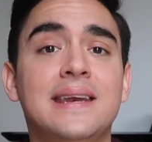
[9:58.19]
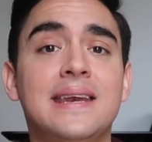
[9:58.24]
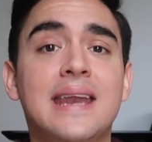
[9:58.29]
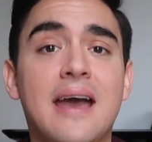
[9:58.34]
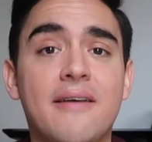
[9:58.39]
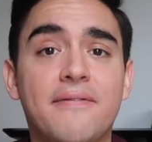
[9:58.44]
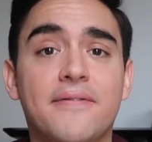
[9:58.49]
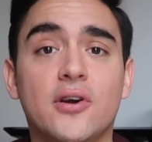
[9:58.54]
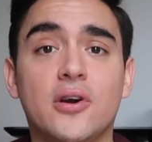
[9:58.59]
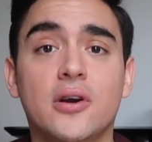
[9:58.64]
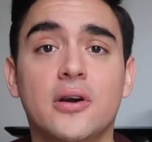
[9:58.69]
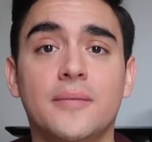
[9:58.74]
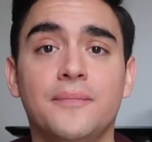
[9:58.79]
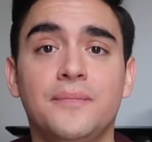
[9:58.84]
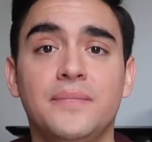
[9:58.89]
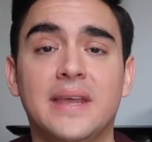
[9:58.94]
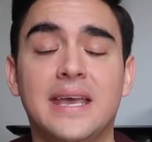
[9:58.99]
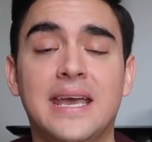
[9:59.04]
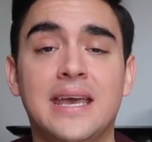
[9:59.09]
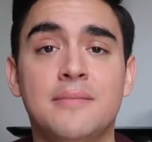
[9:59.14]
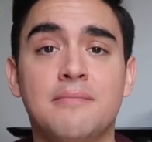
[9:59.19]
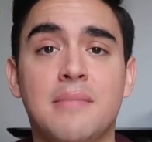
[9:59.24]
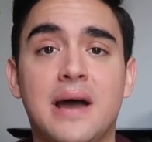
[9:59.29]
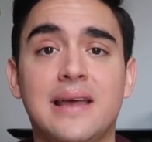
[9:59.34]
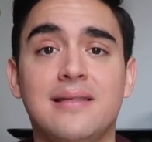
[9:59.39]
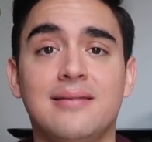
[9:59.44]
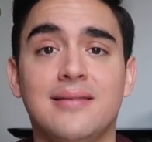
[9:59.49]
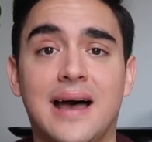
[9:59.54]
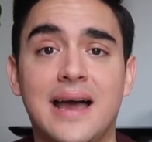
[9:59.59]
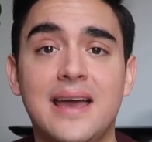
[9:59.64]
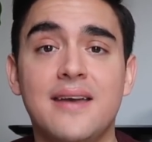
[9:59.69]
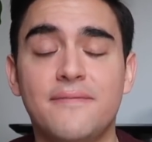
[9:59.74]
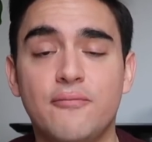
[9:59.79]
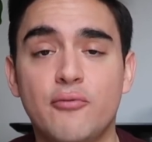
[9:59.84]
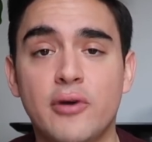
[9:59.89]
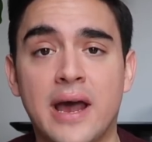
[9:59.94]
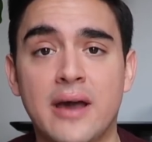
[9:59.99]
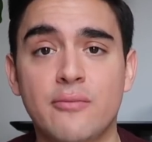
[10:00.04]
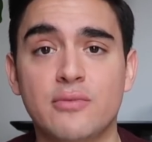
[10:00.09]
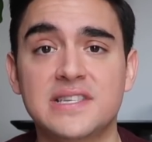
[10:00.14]
never in my life
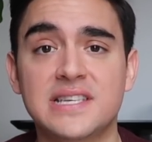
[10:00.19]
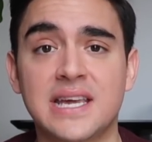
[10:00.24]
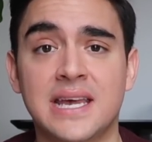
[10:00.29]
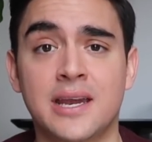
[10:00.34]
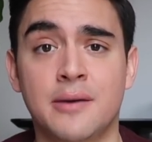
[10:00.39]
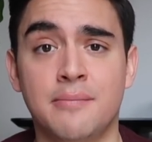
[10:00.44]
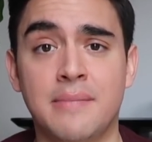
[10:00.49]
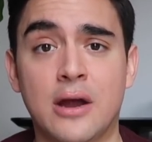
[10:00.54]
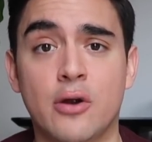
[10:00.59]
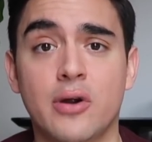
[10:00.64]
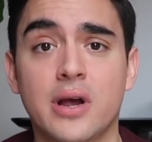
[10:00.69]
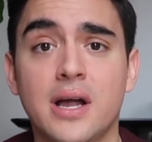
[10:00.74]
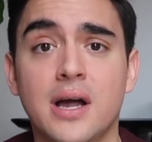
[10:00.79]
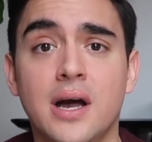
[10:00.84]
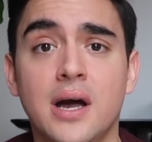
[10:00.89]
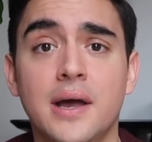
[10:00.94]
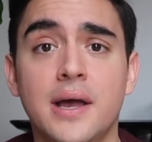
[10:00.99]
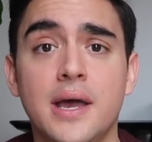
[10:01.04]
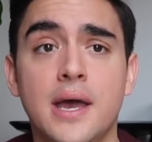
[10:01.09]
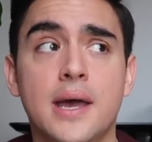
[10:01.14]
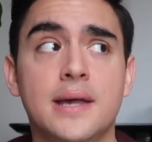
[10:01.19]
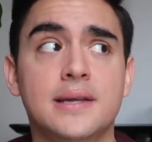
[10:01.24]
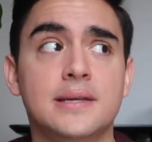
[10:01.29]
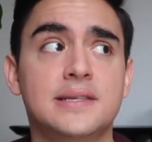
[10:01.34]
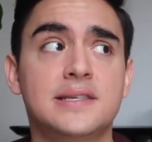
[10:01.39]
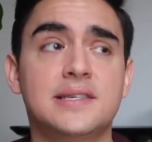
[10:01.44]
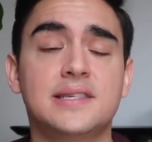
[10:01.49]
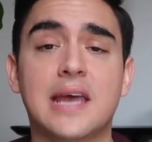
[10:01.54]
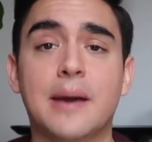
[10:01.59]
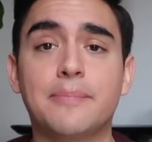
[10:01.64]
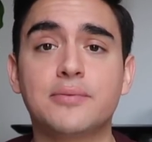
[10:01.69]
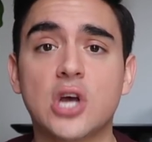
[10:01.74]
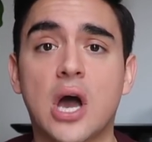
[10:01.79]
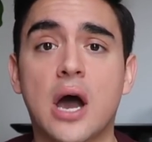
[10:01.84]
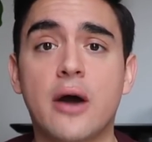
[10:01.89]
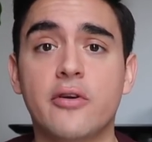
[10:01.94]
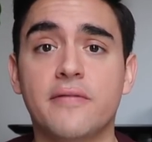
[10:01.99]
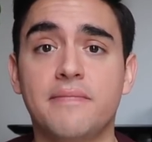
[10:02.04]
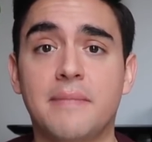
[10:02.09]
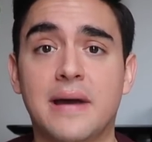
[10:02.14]
when I was in America stepped out